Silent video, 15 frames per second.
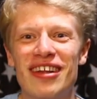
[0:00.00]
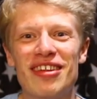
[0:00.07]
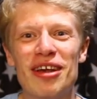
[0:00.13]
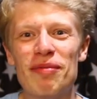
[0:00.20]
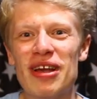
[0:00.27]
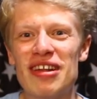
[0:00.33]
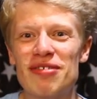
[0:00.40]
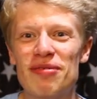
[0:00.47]

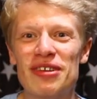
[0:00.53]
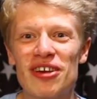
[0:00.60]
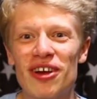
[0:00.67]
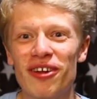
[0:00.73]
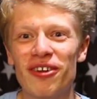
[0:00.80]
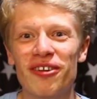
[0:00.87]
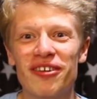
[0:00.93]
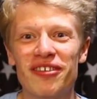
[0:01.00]
So basically we
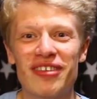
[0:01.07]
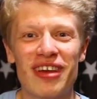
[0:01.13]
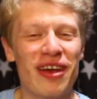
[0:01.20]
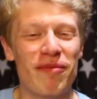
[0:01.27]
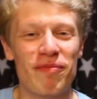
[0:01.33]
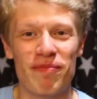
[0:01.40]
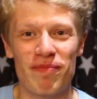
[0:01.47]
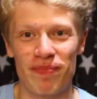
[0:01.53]
told
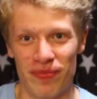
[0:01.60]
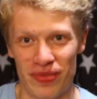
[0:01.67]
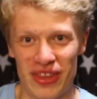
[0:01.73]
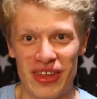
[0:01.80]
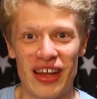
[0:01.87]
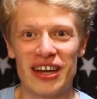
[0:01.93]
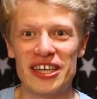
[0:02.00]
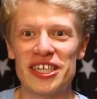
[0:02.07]
um,
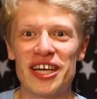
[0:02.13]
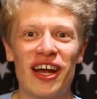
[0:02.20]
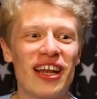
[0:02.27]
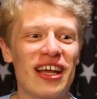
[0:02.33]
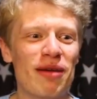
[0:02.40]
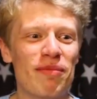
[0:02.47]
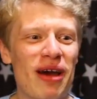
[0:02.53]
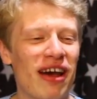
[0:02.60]

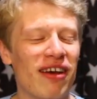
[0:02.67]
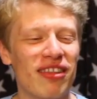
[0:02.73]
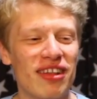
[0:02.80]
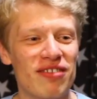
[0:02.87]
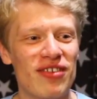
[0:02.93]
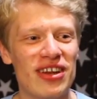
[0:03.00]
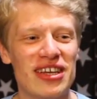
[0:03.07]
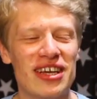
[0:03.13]
Anjali about
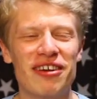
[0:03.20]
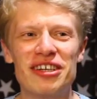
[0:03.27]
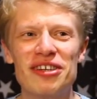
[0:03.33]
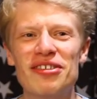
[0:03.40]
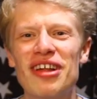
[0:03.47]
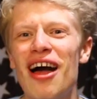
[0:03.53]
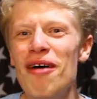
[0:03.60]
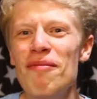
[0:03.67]
this video and
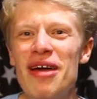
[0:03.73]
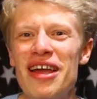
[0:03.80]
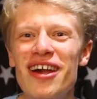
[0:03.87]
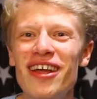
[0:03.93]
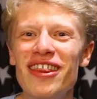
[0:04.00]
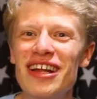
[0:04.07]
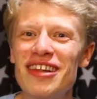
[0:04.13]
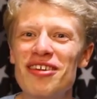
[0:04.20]
she's like, oh my
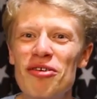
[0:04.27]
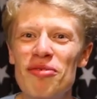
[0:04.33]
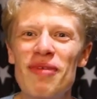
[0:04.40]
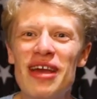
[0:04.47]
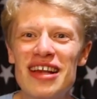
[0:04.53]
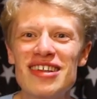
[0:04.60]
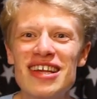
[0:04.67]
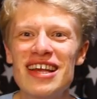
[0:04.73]
god, that's so
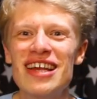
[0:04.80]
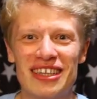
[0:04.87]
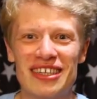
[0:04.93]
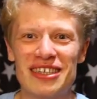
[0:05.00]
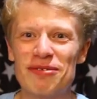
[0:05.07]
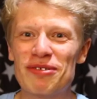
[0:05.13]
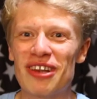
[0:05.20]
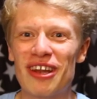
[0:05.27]
amazing.
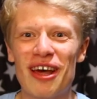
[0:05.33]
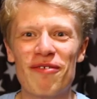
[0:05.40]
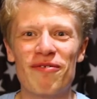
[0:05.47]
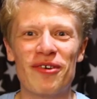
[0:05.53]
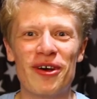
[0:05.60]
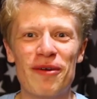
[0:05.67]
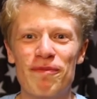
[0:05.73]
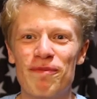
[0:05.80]
She was a lot of
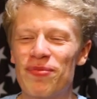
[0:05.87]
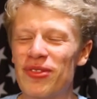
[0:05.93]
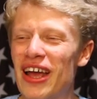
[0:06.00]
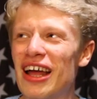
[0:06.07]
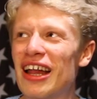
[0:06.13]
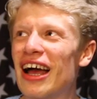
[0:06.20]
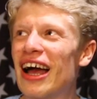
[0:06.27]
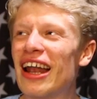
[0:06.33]
fun.
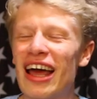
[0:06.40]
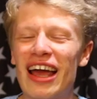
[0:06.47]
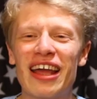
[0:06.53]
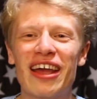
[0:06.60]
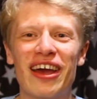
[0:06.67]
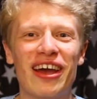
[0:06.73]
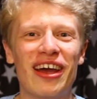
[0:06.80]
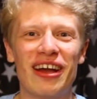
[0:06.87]
I, I
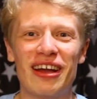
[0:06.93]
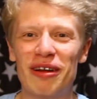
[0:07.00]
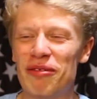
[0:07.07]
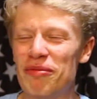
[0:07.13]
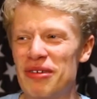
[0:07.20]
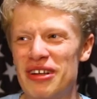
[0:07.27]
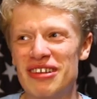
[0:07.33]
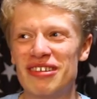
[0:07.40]
like her. I
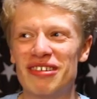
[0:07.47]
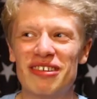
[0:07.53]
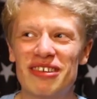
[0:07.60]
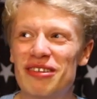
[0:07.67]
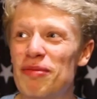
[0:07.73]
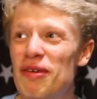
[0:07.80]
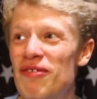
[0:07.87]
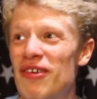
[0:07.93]
mean,
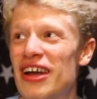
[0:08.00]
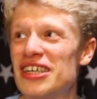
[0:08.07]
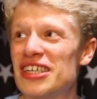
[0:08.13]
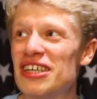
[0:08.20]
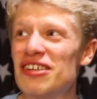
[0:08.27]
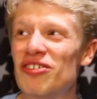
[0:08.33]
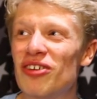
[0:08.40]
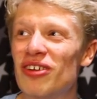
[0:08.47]
to be fair,
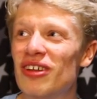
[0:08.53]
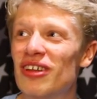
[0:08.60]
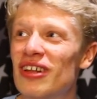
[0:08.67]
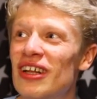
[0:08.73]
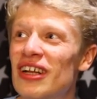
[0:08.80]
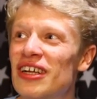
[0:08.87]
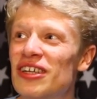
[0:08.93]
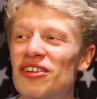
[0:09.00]
she's is
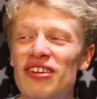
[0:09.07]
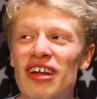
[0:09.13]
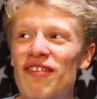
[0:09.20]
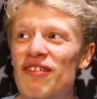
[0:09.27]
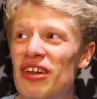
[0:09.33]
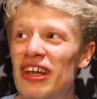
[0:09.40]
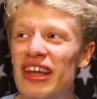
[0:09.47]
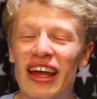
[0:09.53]
just
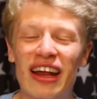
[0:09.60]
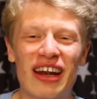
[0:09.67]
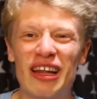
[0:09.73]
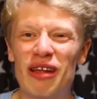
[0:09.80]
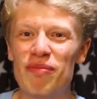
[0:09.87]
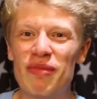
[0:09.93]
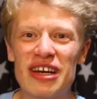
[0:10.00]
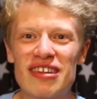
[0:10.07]
have a like
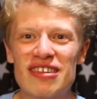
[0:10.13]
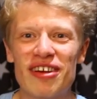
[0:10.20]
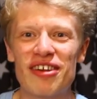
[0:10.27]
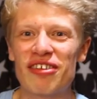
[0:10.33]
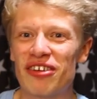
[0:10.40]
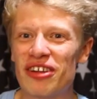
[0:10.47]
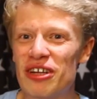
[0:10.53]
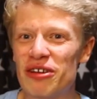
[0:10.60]
little mini
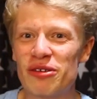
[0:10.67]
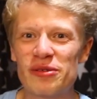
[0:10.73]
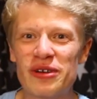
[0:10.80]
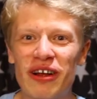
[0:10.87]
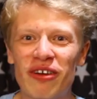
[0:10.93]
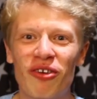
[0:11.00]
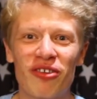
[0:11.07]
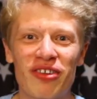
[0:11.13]
series on a YouTube
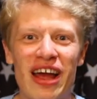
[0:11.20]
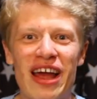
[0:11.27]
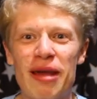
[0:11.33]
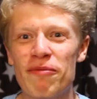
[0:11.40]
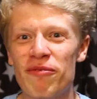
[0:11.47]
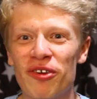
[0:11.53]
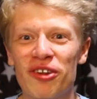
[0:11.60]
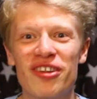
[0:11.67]
channel called I
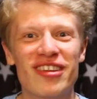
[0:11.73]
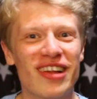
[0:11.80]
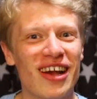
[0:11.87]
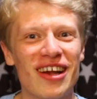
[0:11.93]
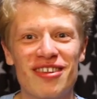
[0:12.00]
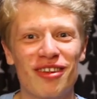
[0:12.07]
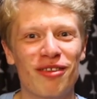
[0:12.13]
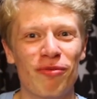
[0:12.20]
Am Fun
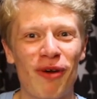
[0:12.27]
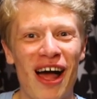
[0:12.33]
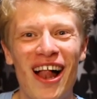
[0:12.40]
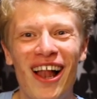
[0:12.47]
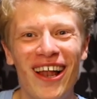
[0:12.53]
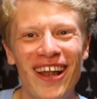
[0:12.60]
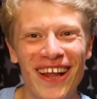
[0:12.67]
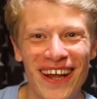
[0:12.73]
Size as
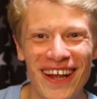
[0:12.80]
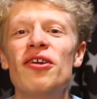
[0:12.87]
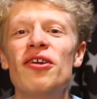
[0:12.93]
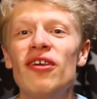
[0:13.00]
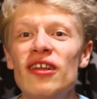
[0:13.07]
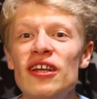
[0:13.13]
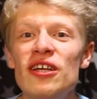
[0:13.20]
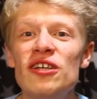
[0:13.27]
well.
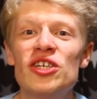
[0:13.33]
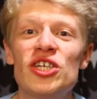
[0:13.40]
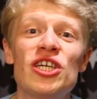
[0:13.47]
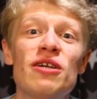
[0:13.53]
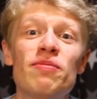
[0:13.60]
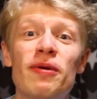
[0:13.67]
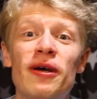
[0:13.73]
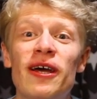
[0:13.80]
Another
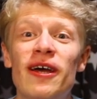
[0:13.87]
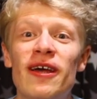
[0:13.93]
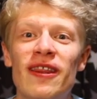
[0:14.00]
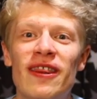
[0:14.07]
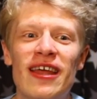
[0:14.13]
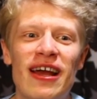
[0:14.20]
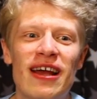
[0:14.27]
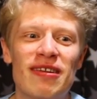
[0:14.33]

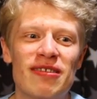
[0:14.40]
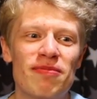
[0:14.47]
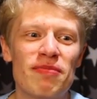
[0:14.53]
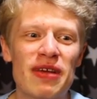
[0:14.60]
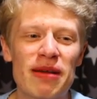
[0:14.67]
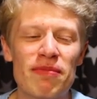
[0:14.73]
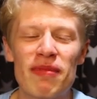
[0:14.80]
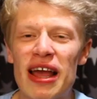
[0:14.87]
YouTuber that
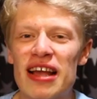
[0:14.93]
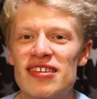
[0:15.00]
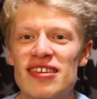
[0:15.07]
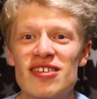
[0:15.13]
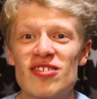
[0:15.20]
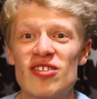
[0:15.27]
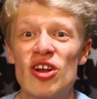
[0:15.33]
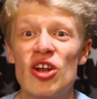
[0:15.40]
me and my
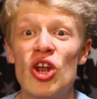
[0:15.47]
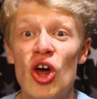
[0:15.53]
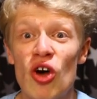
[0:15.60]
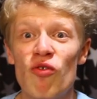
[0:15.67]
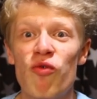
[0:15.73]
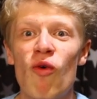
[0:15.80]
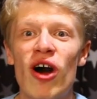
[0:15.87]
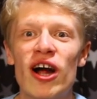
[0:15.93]
sister
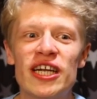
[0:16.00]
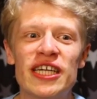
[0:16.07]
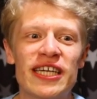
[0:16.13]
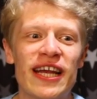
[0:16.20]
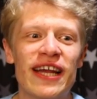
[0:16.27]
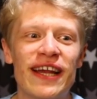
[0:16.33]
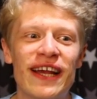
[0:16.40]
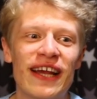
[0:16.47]
love
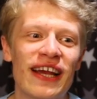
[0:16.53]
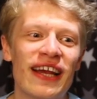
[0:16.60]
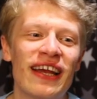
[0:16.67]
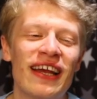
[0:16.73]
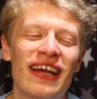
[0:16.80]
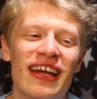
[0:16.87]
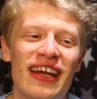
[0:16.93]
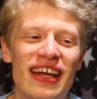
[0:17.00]
watching
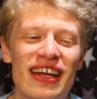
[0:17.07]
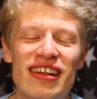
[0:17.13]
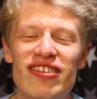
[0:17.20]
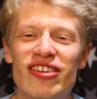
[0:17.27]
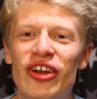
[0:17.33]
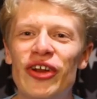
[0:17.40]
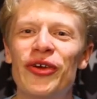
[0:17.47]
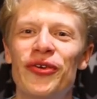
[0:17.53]

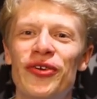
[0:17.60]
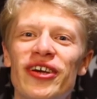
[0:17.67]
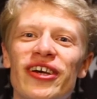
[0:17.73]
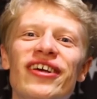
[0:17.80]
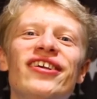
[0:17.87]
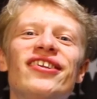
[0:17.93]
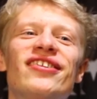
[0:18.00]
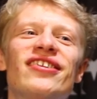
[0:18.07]
is
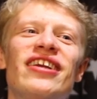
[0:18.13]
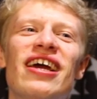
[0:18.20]
Lucas.